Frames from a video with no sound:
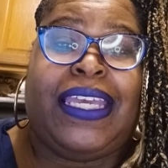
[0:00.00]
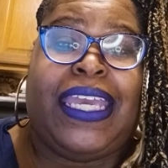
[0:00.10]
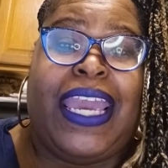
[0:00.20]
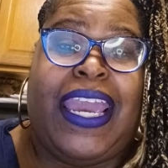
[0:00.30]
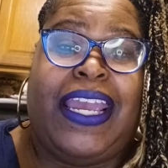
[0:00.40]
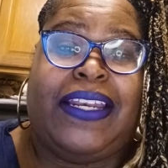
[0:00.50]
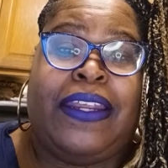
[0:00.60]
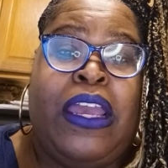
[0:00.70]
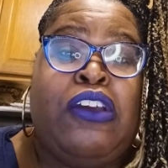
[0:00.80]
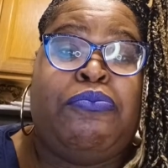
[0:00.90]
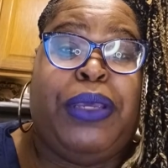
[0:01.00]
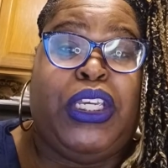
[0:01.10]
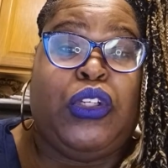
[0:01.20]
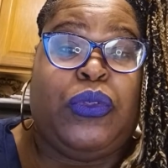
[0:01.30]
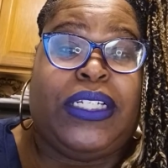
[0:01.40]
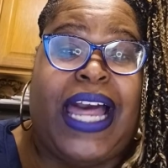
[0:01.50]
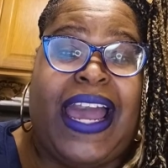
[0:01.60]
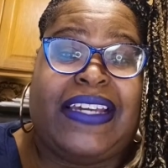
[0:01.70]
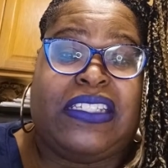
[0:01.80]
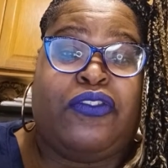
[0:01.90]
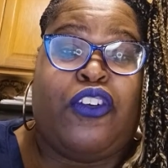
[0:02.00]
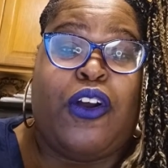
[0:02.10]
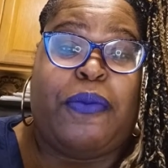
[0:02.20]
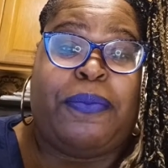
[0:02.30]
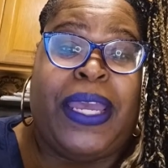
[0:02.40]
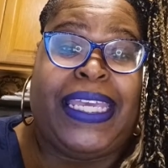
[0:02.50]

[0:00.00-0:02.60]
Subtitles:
can be utilized from